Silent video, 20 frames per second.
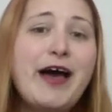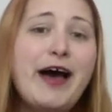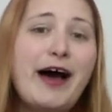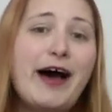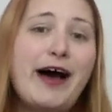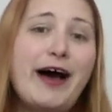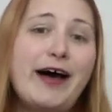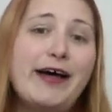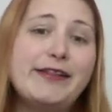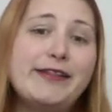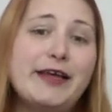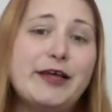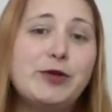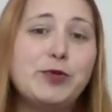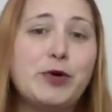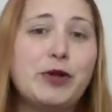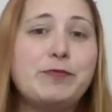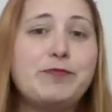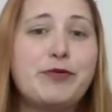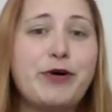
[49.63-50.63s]
And it
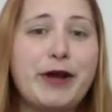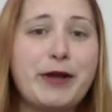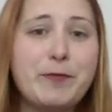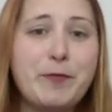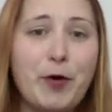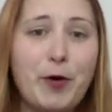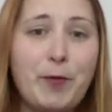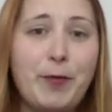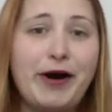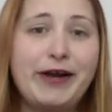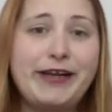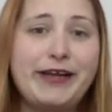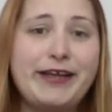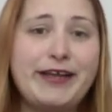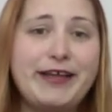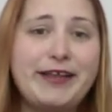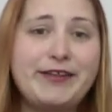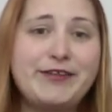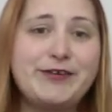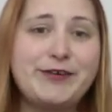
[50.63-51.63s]
will bring more
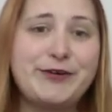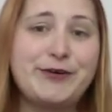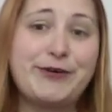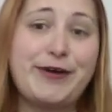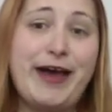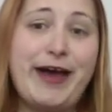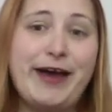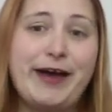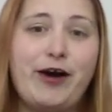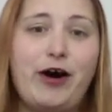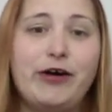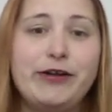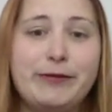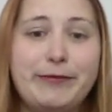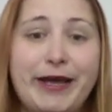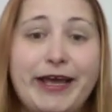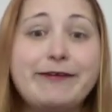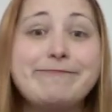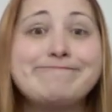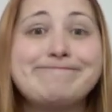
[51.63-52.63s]
money into UK
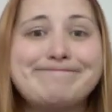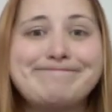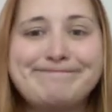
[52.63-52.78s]
economy.